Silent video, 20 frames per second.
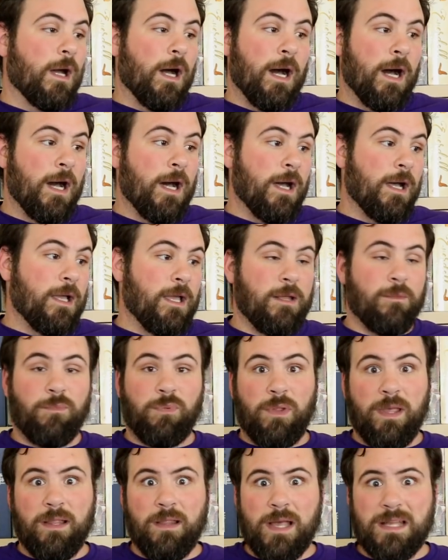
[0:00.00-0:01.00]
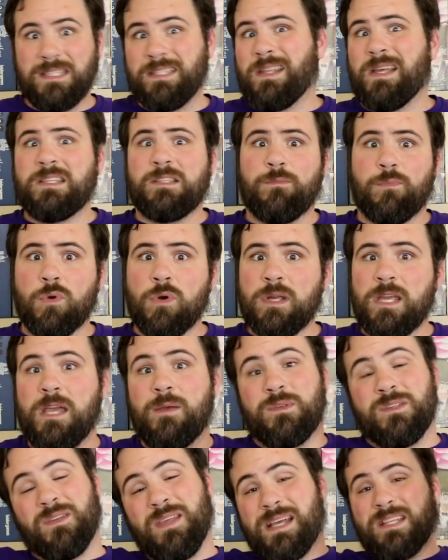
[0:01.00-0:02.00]
uh, and play lots and lots of board
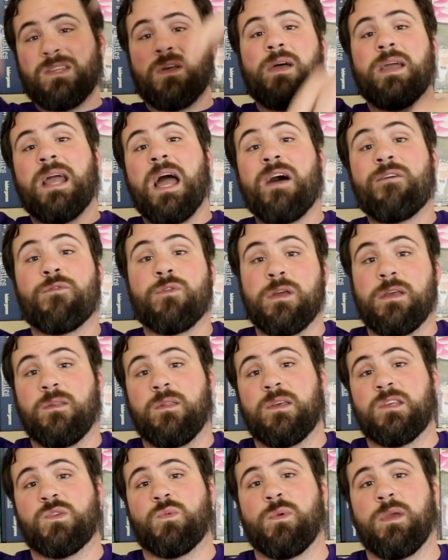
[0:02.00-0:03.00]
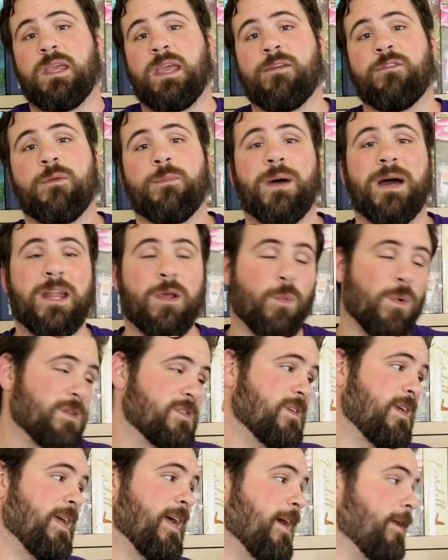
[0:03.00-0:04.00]
games. So that's all I got for you this week, everybody.
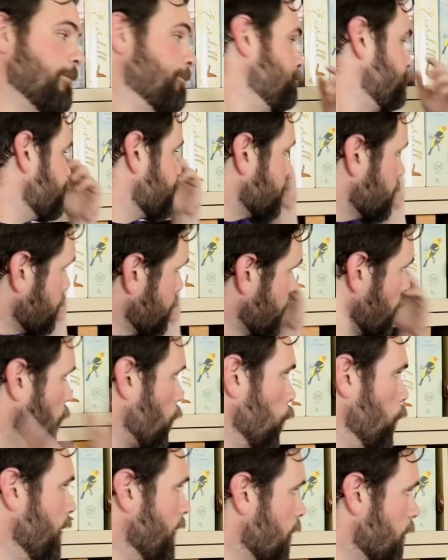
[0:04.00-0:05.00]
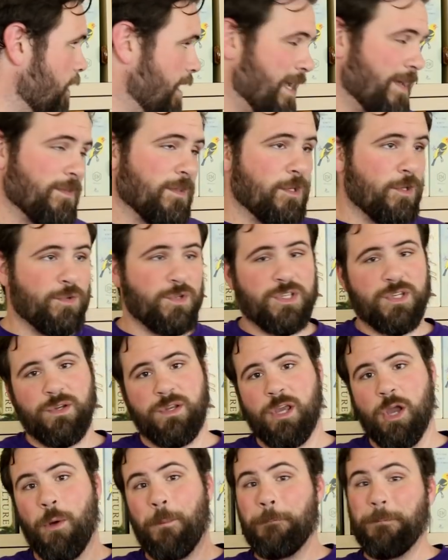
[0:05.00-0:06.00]
Once again, we are in the new
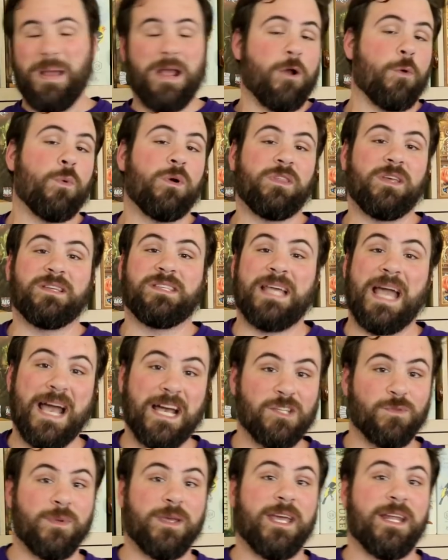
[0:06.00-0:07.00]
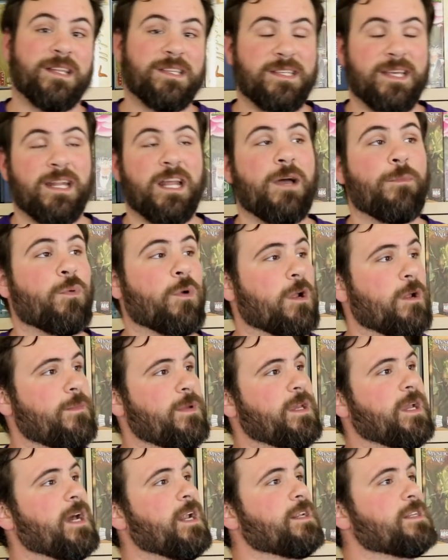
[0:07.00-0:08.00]
studio. Bear with us as we get it set up. We're going
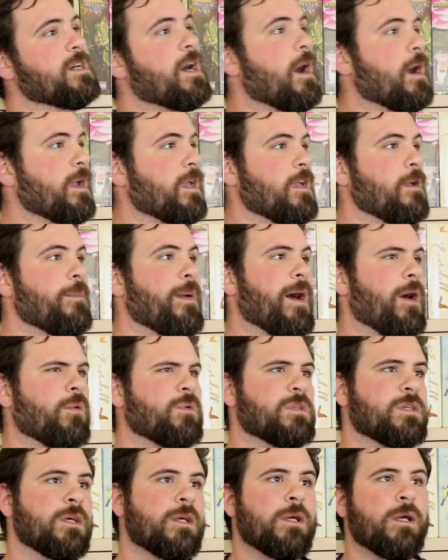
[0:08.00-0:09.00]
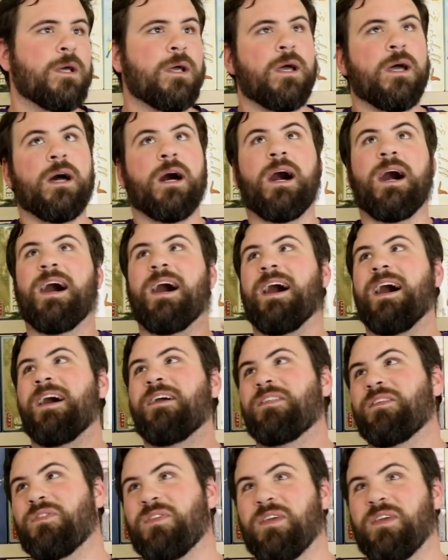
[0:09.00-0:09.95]
to be kind of talking about uh, the